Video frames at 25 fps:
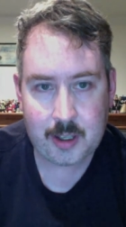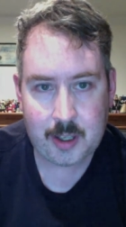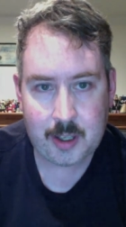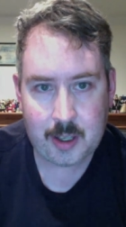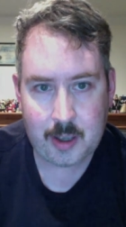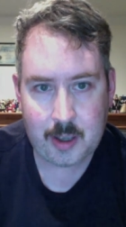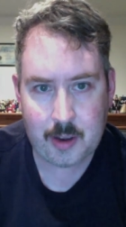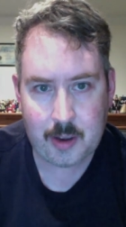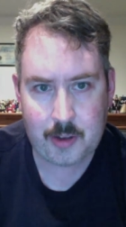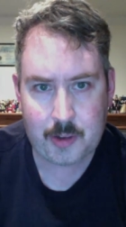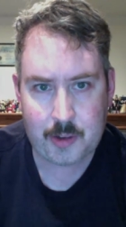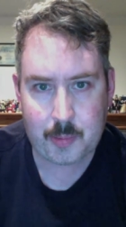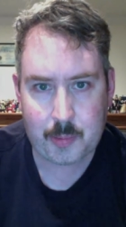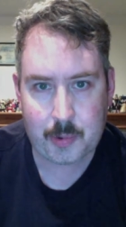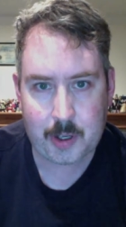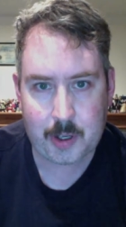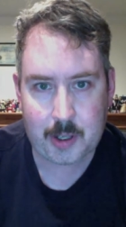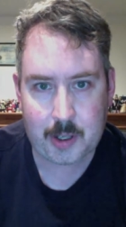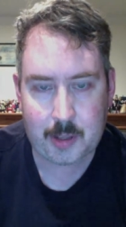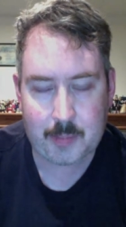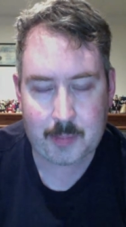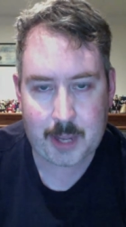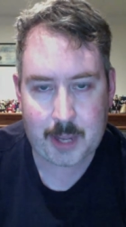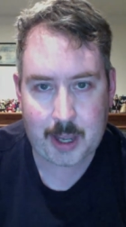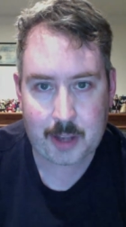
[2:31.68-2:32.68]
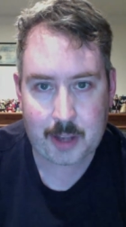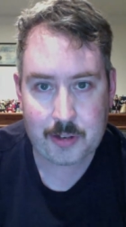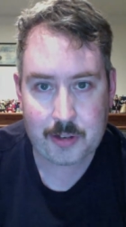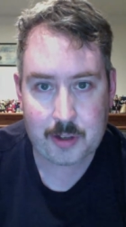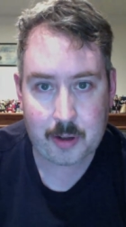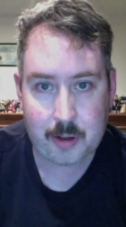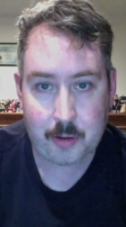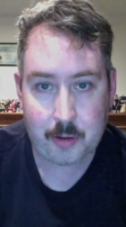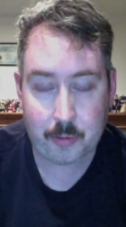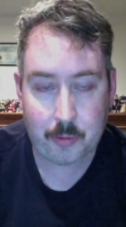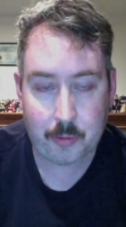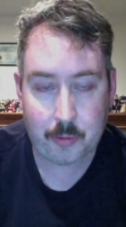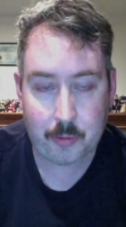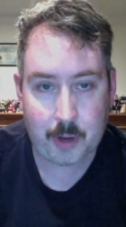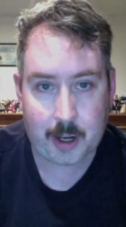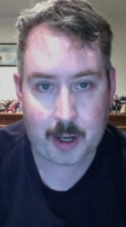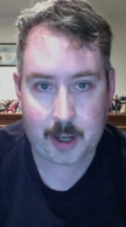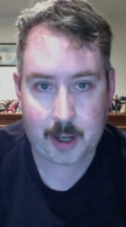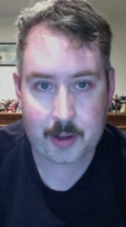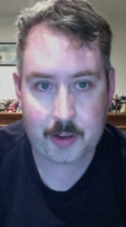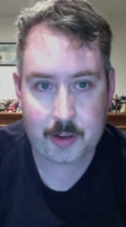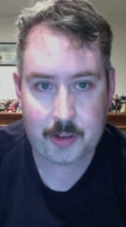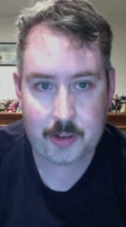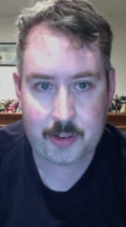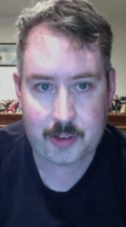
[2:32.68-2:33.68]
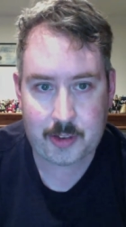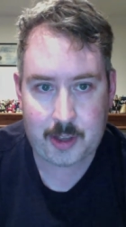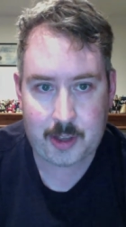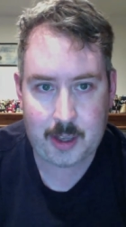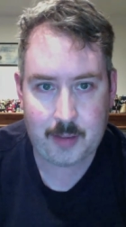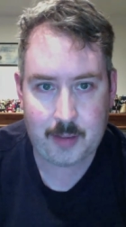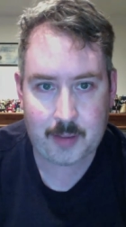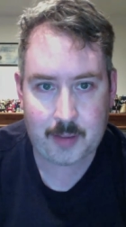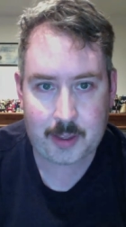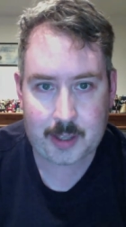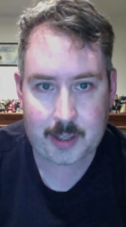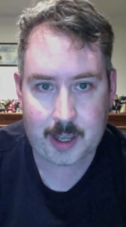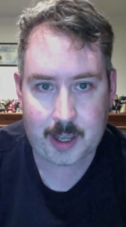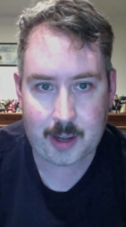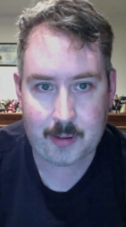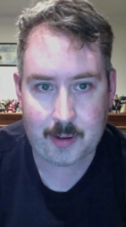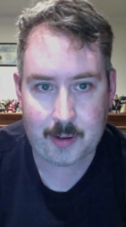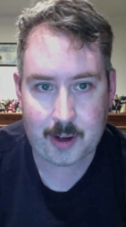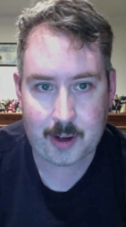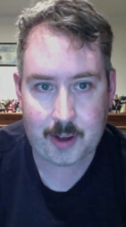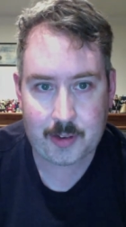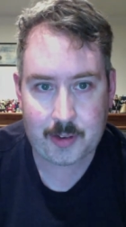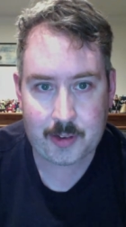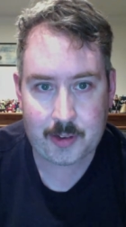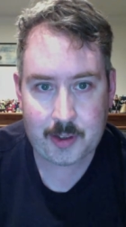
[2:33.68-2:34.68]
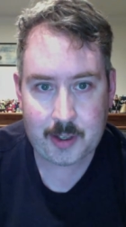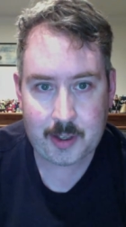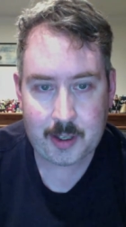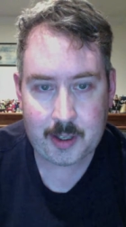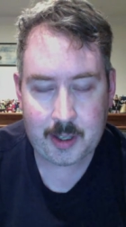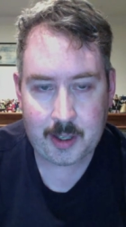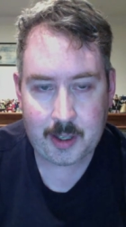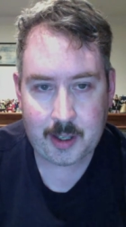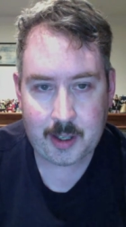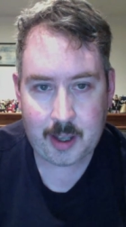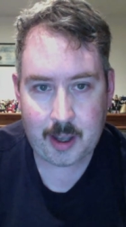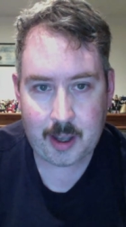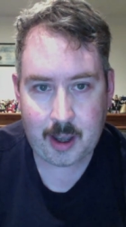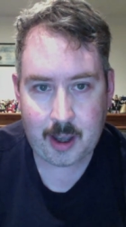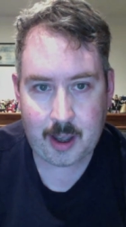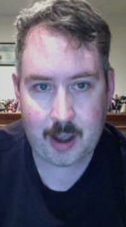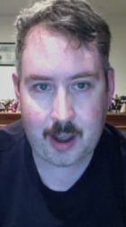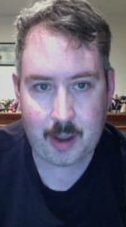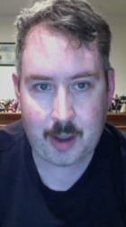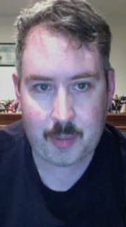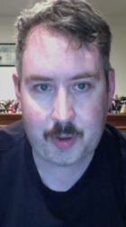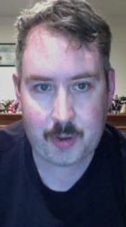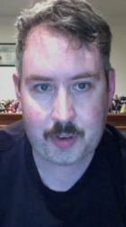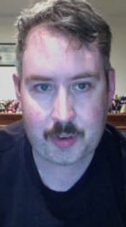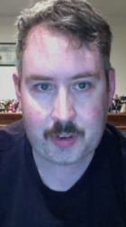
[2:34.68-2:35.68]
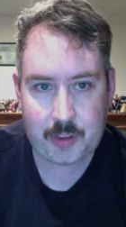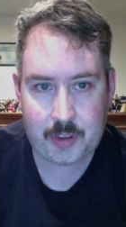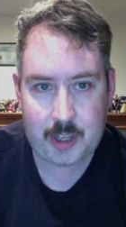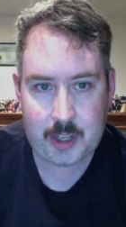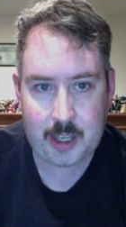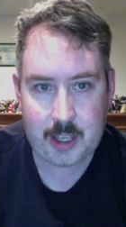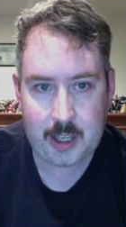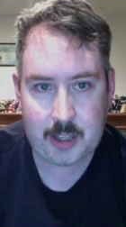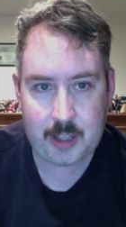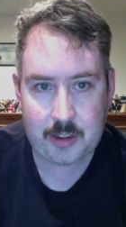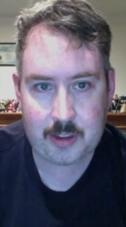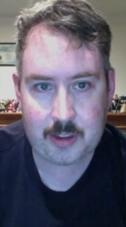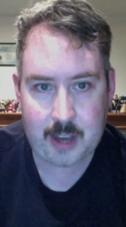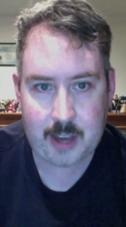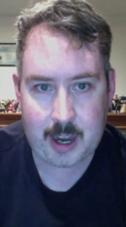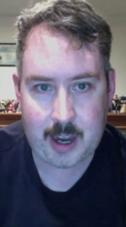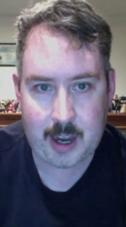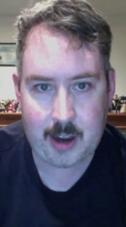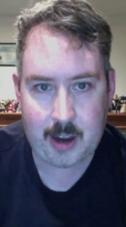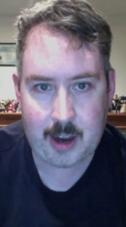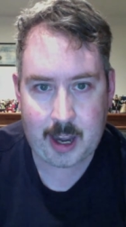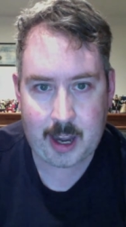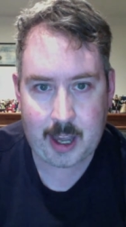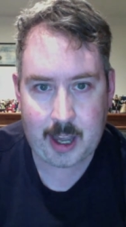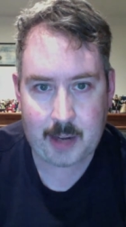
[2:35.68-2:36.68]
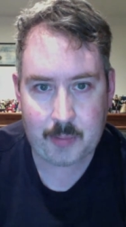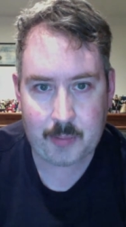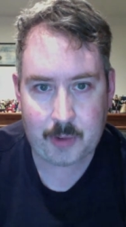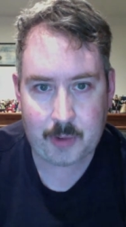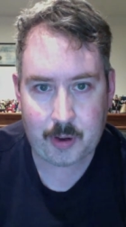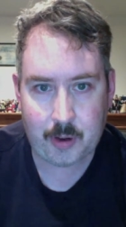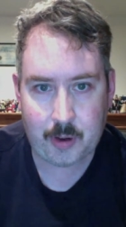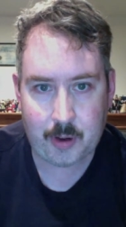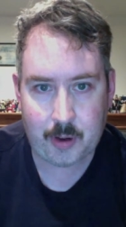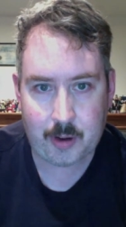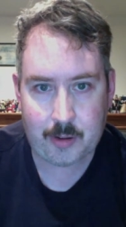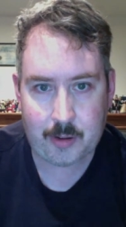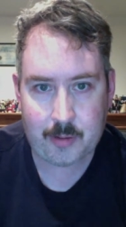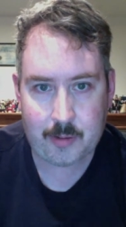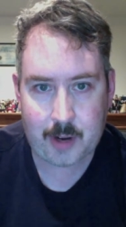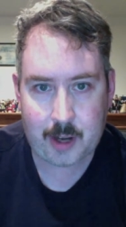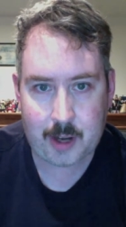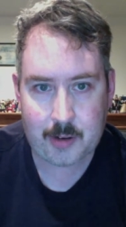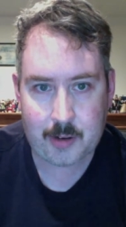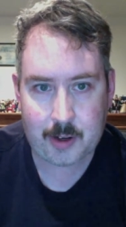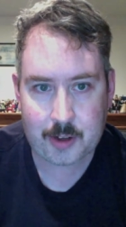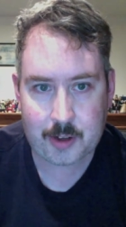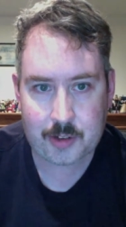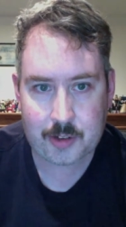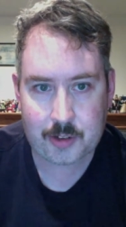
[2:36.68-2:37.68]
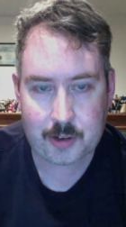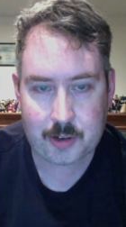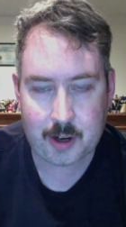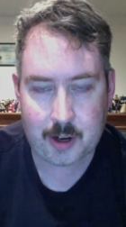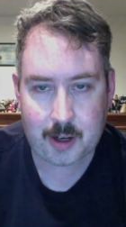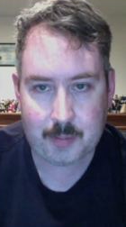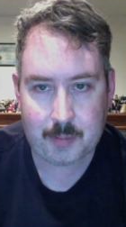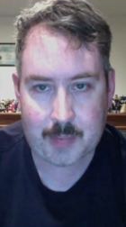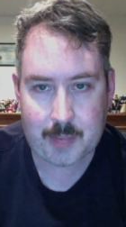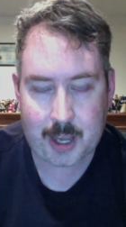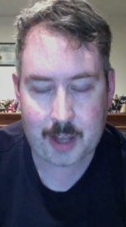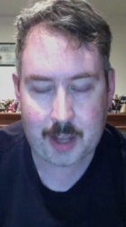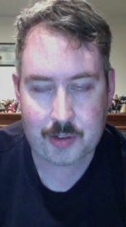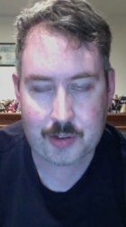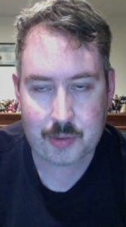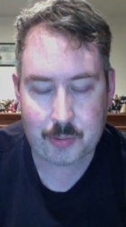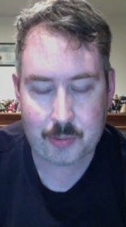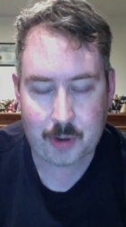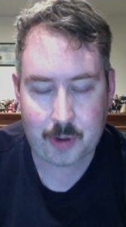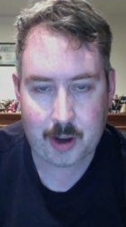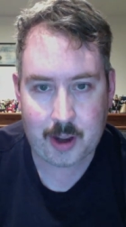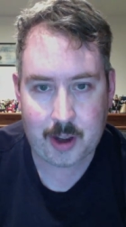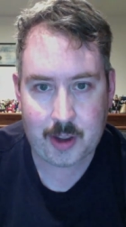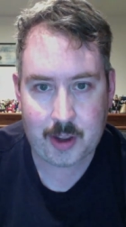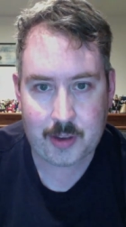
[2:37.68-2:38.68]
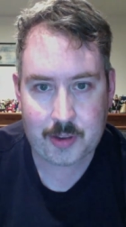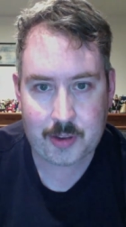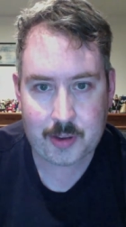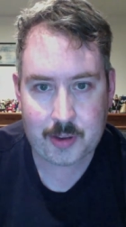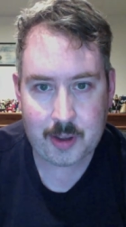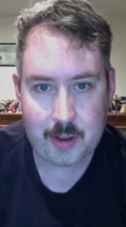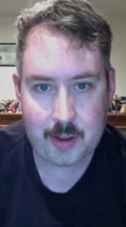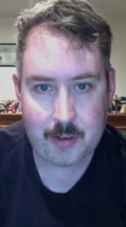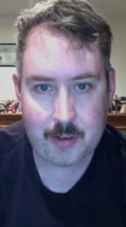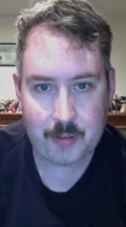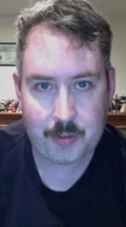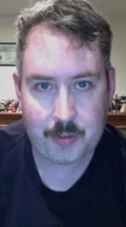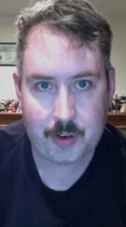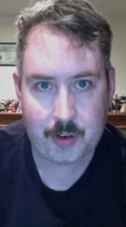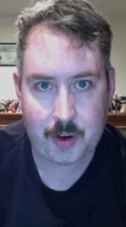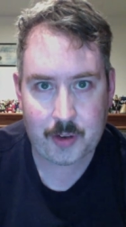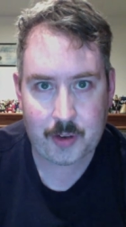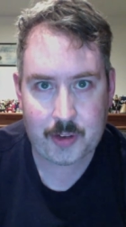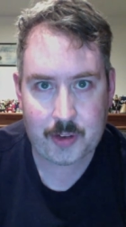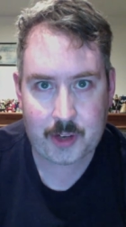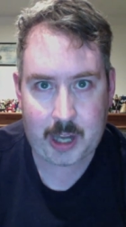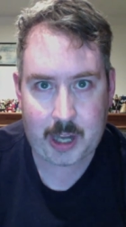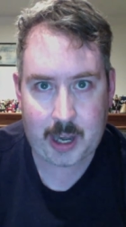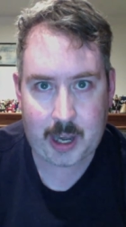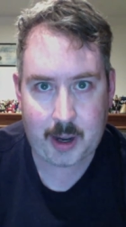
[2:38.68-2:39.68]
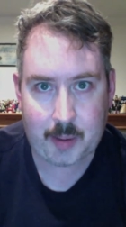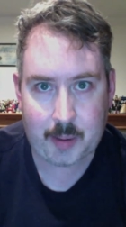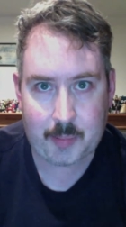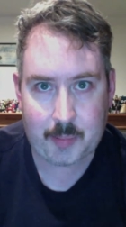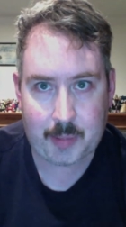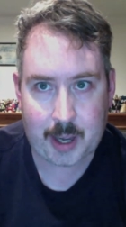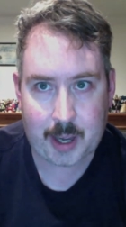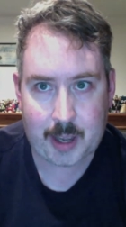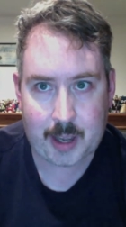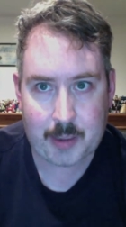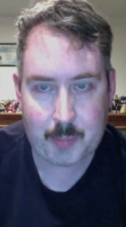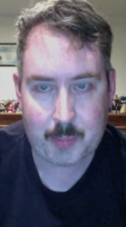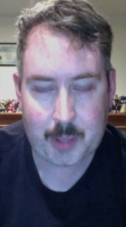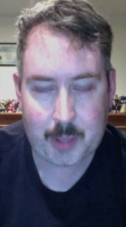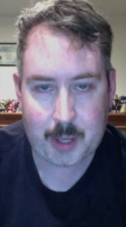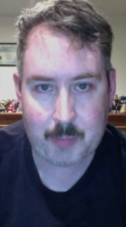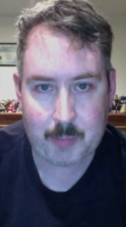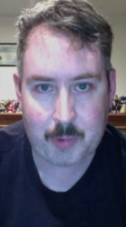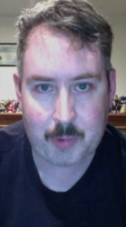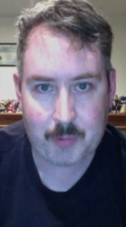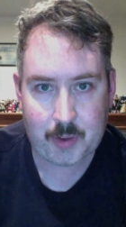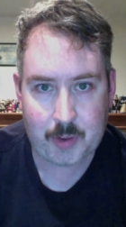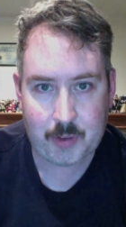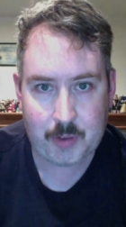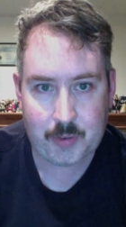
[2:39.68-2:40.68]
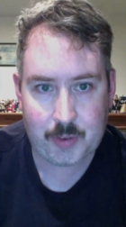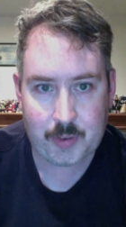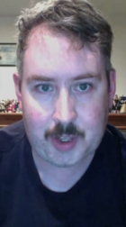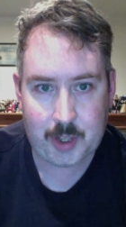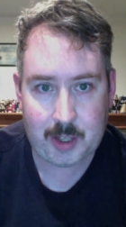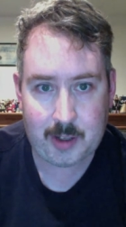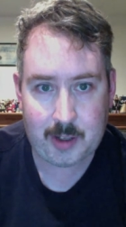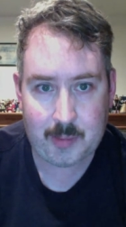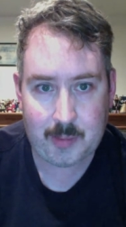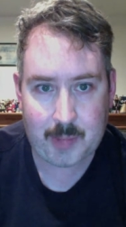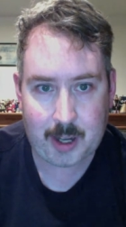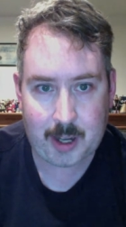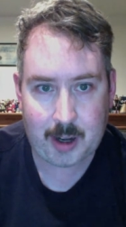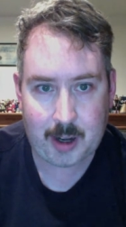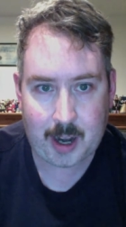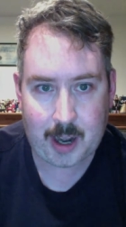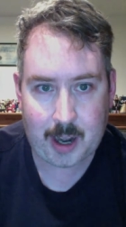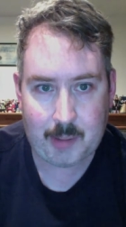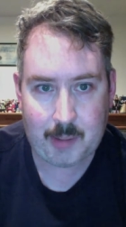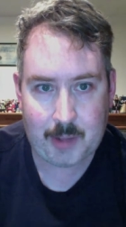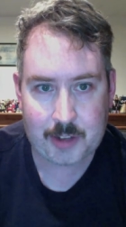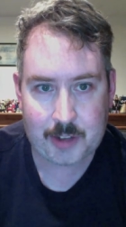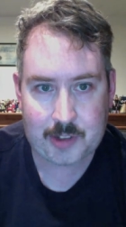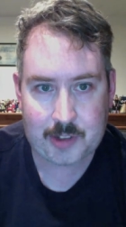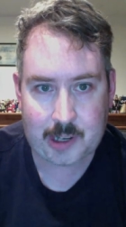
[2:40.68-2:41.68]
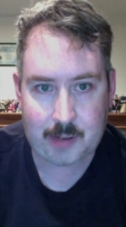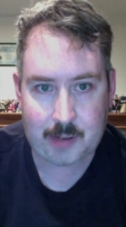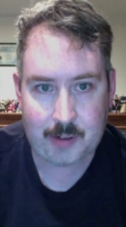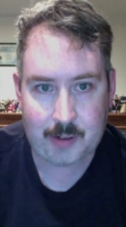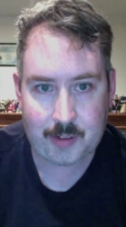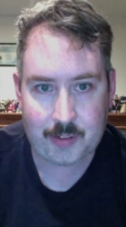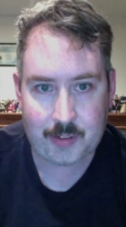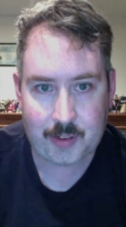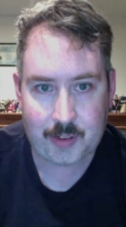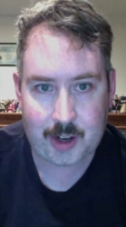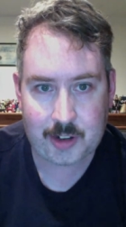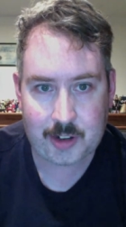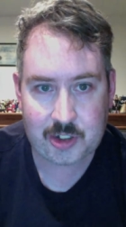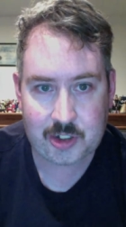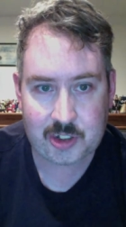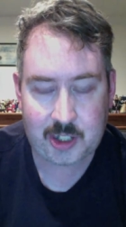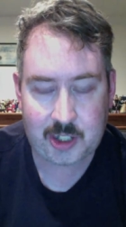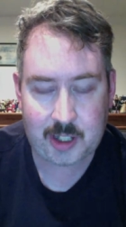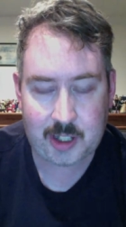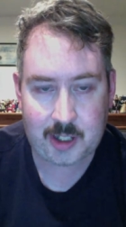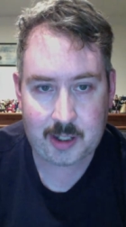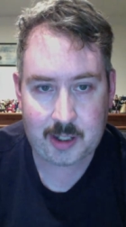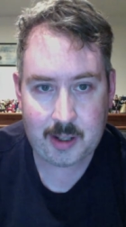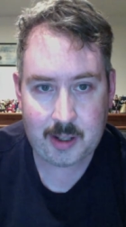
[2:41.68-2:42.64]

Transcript: It was a pretty good match, what I could see of it that was. Almost the entire Adam Cole and Roderick Strong match was frozen out by the pay-per-view feed, no matter how much I refreshed it.